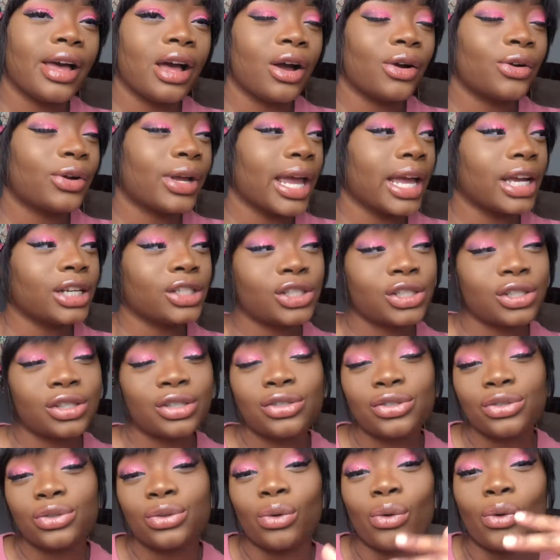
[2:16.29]

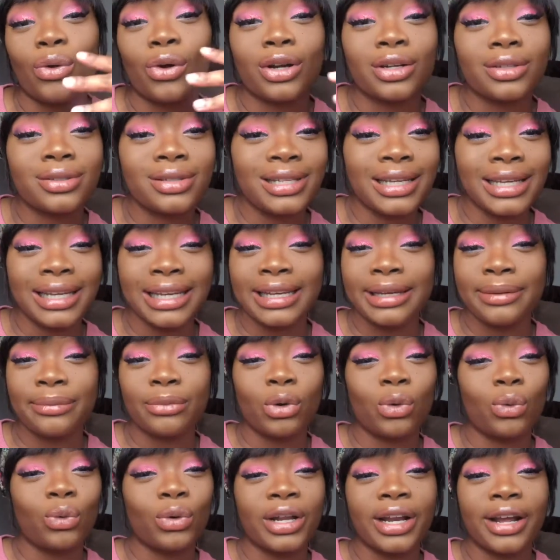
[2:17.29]
occasions or
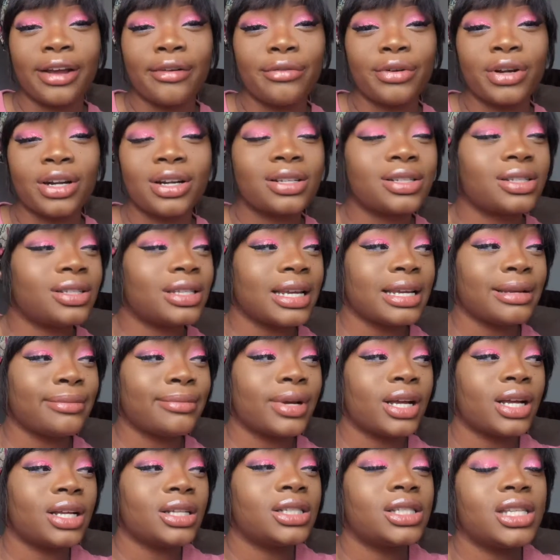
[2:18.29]
team or whatever,
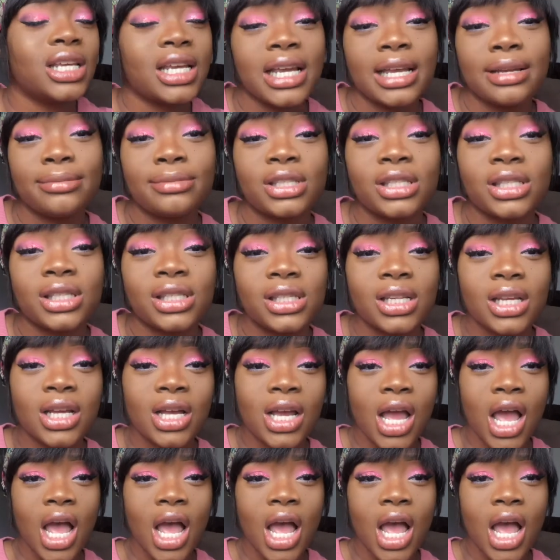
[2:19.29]
teams,